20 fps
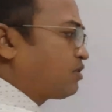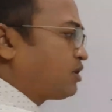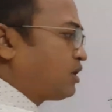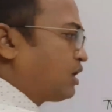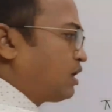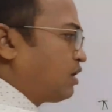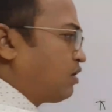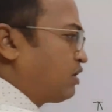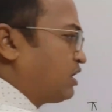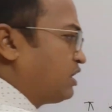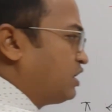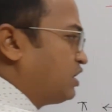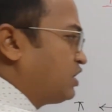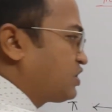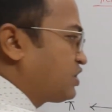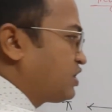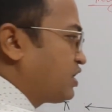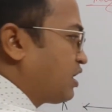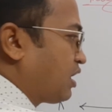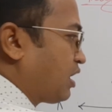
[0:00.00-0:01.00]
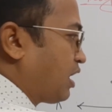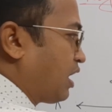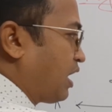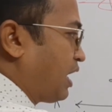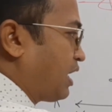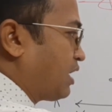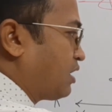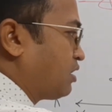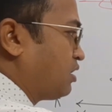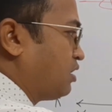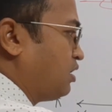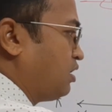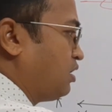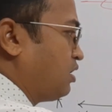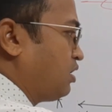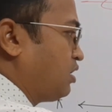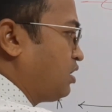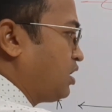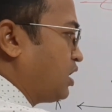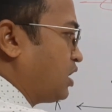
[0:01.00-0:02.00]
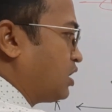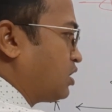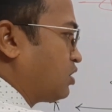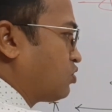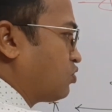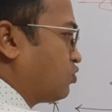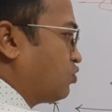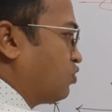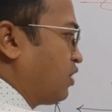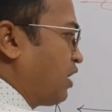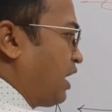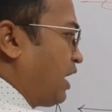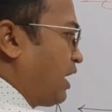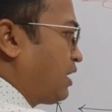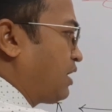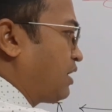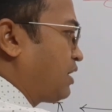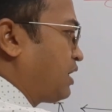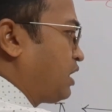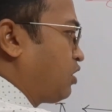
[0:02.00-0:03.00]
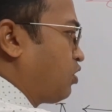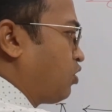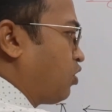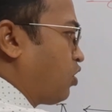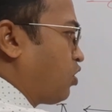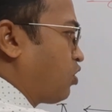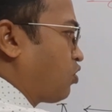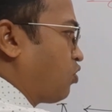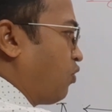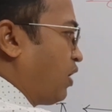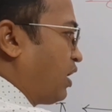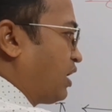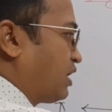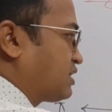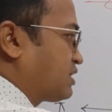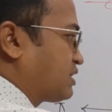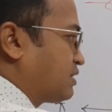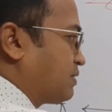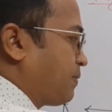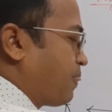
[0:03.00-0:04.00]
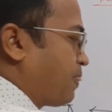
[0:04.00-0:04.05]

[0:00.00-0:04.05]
the initial line into anti-clockwise,